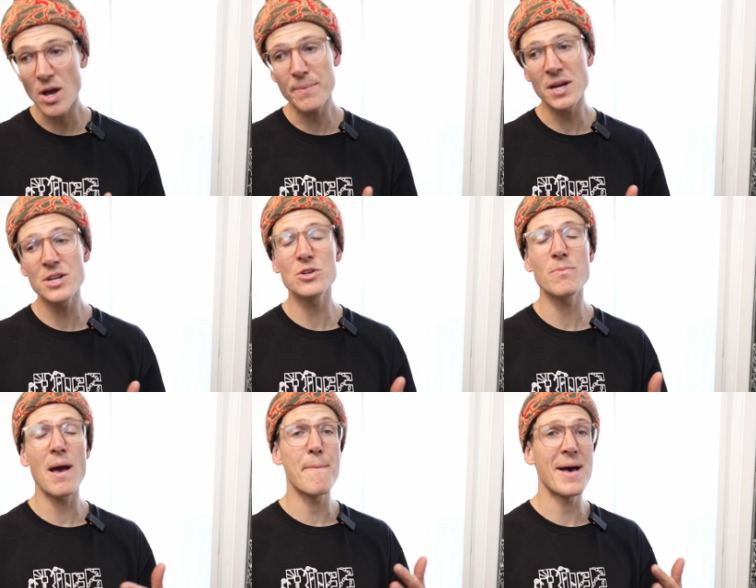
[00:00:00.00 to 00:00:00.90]
I'm gonna do
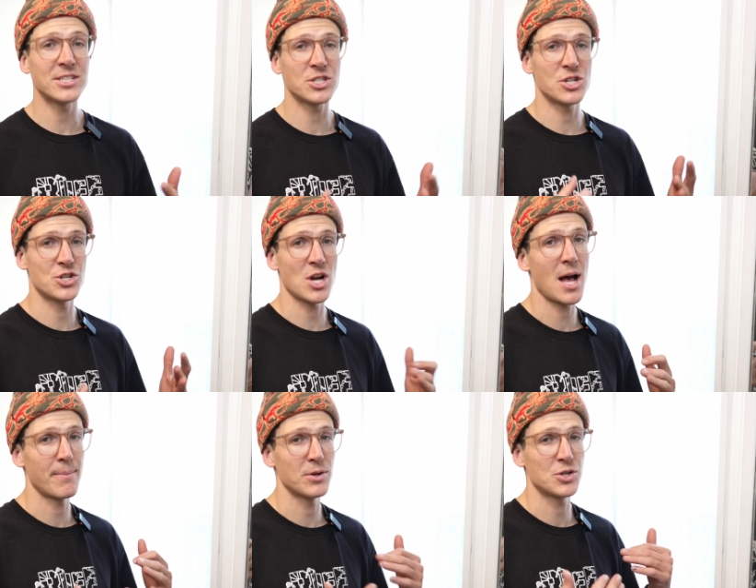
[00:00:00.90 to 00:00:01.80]
my best
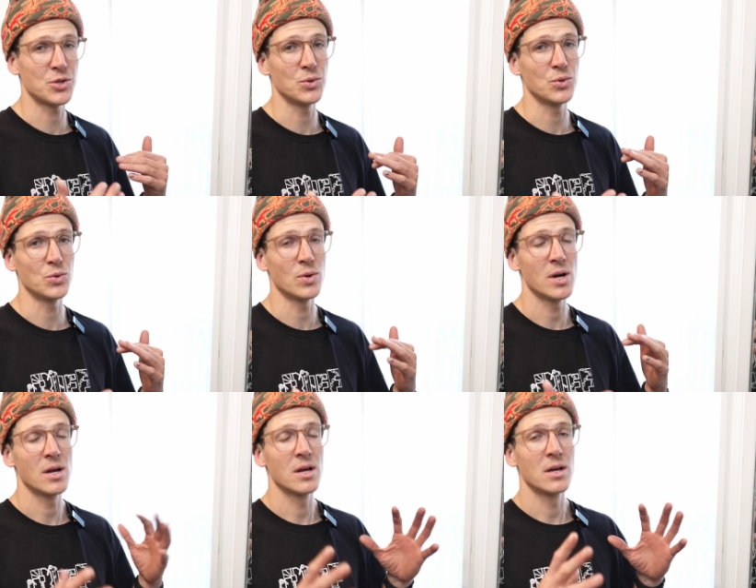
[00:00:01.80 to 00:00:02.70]
job to
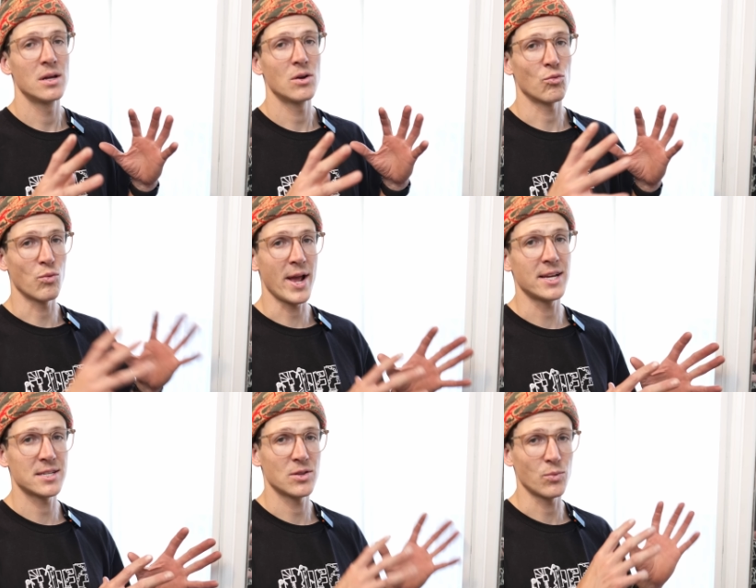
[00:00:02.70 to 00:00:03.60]

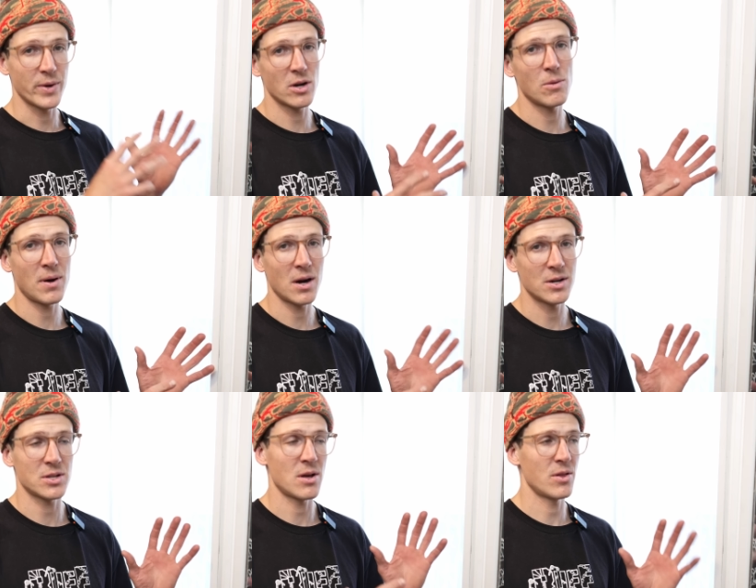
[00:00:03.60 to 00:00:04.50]
rate the weirdo
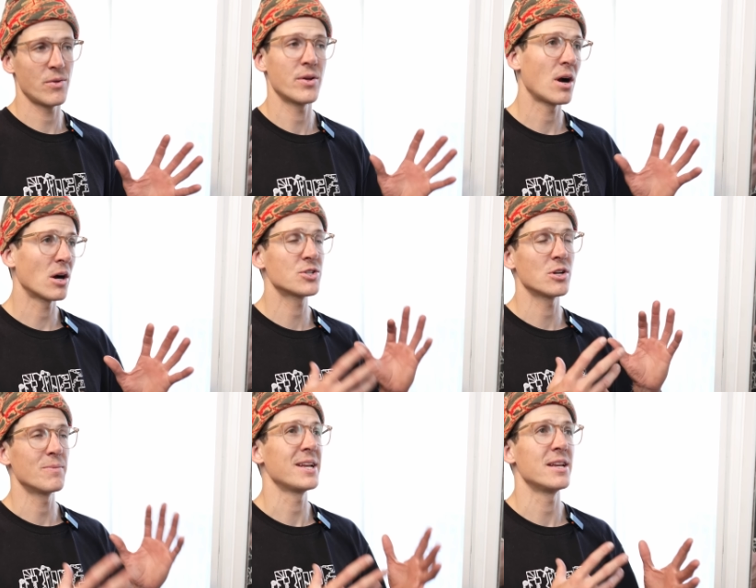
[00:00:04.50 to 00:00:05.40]
bars, although there are
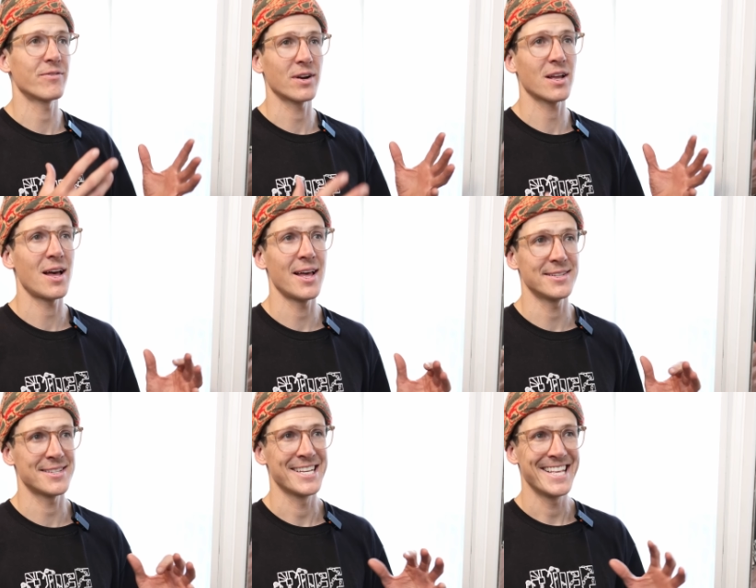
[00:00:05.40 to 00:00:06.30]
so many different
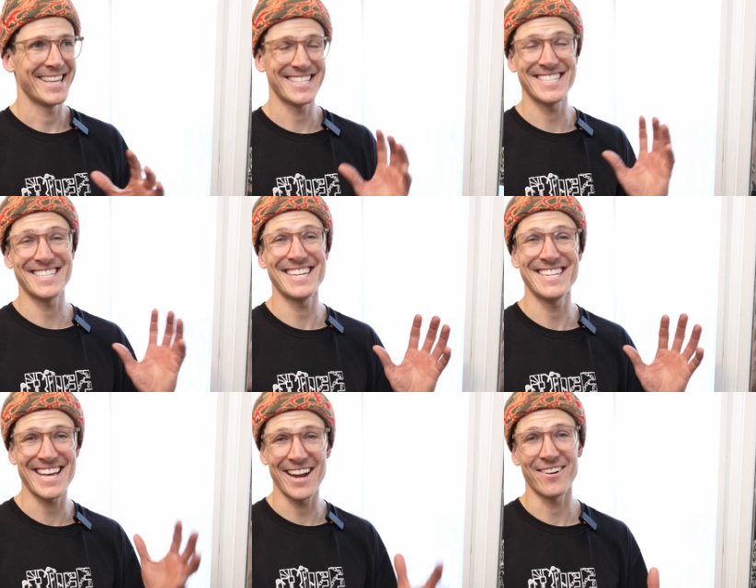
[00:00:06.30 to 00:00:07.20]
kinds. This isn't
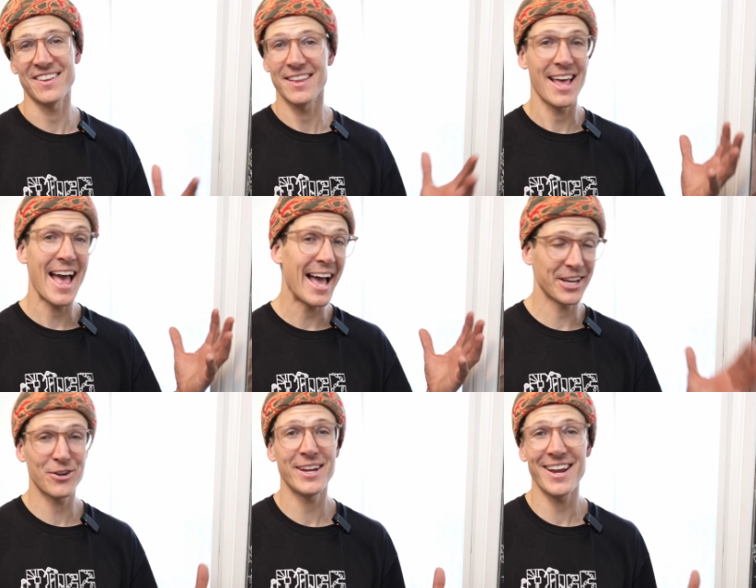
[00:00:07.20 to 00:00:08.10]
entirely
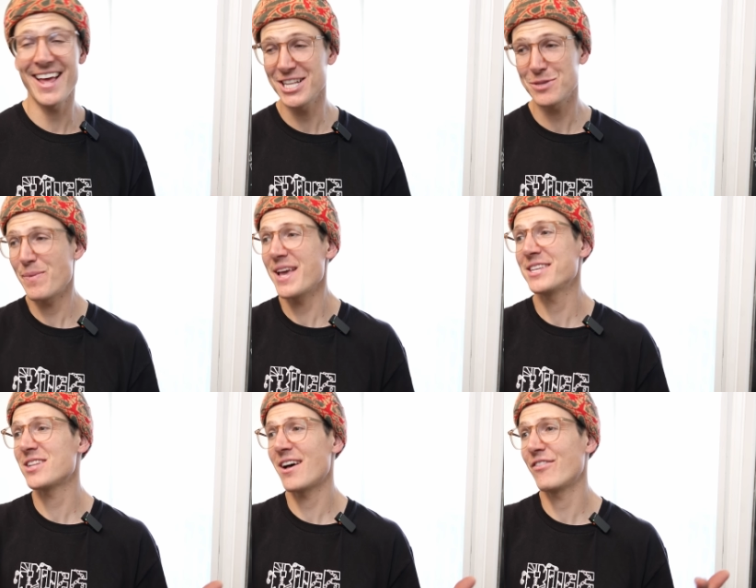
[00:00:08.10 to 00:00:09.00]
accurate and it's
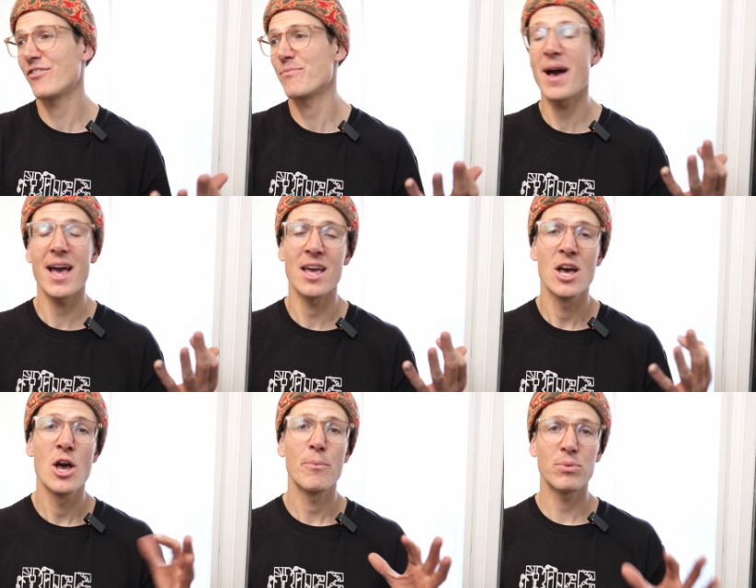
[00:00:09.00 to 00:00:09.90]
based off of my
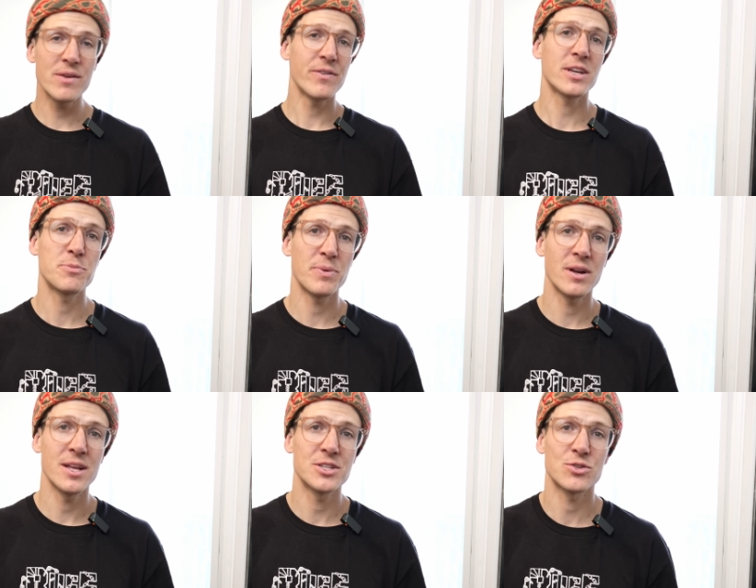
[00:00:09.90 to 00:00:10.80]
brief
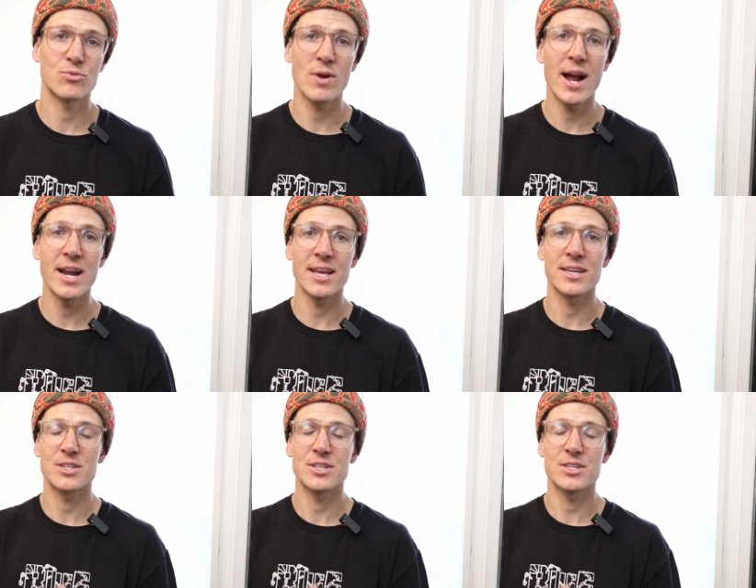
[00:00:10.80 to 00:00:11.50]
experience riding